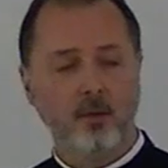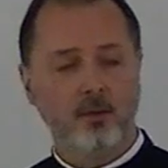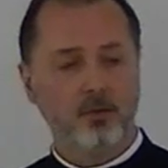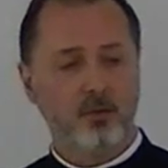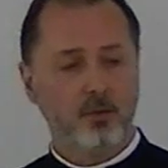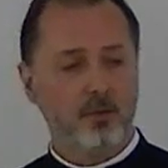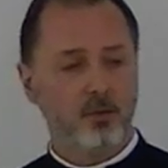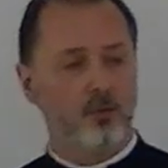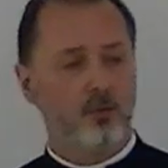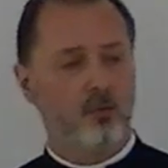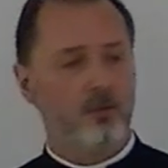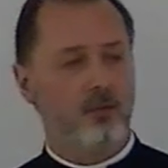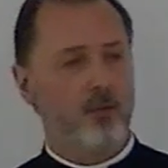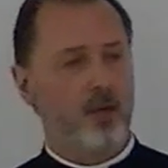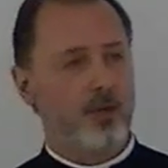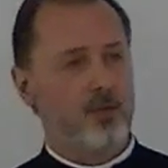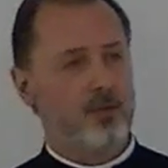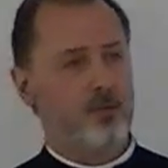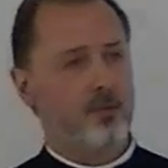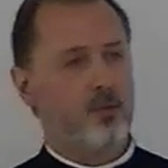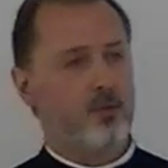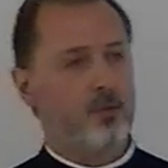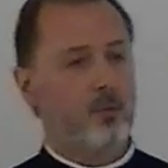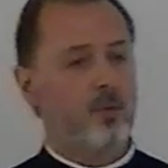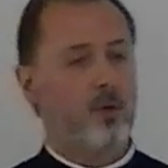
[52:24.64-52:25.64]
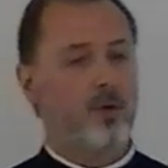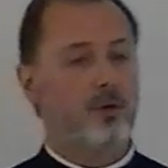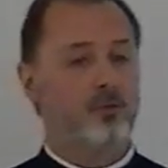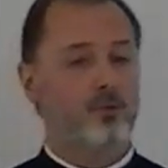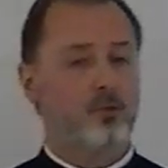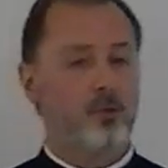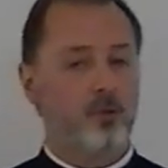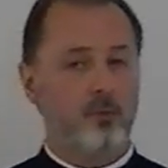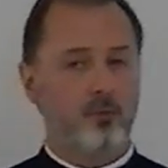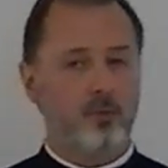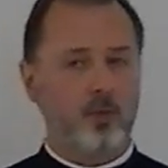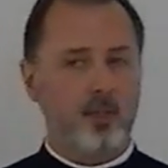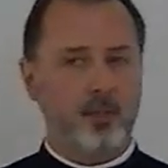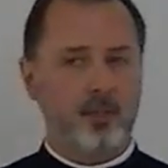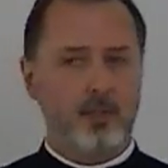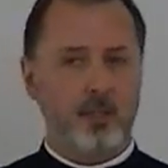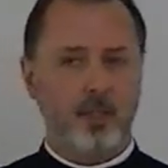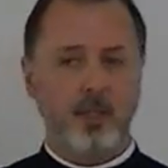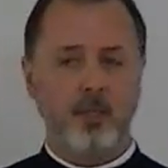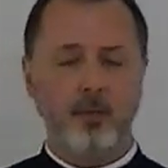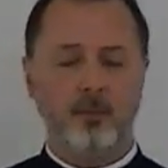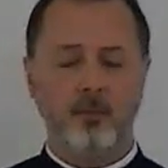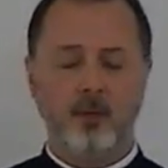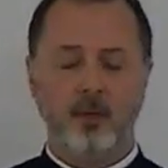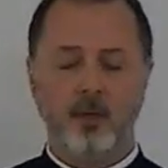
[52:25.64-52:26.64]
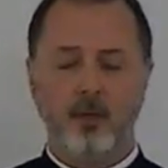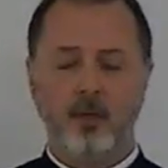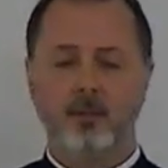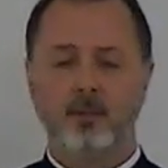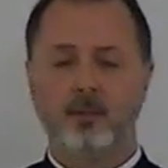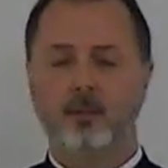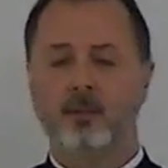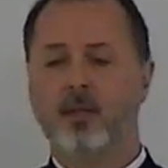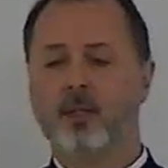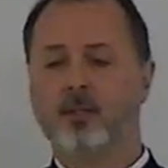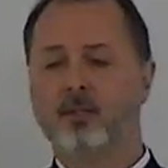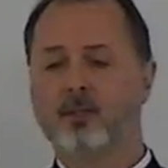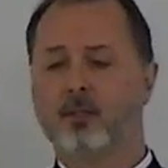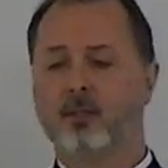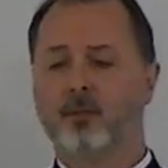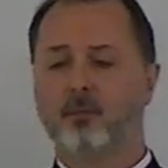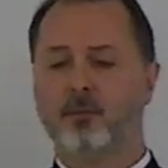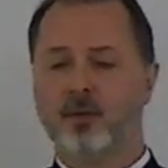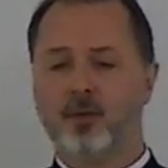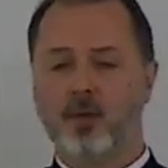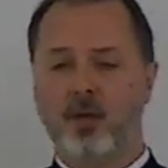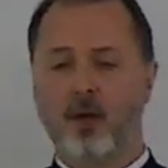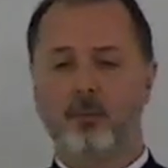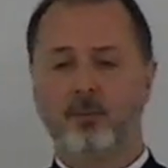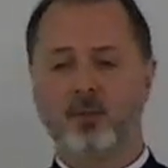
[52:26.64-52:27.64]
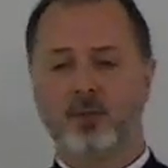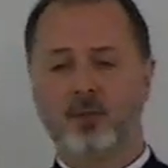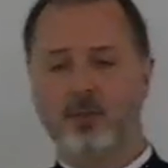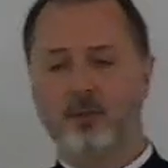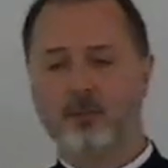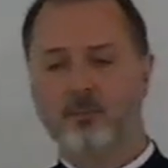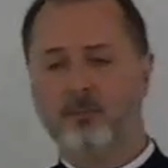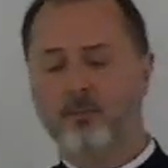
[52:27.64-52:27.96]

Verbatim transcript: to the rest of the world, to redeem it. That's the redemption.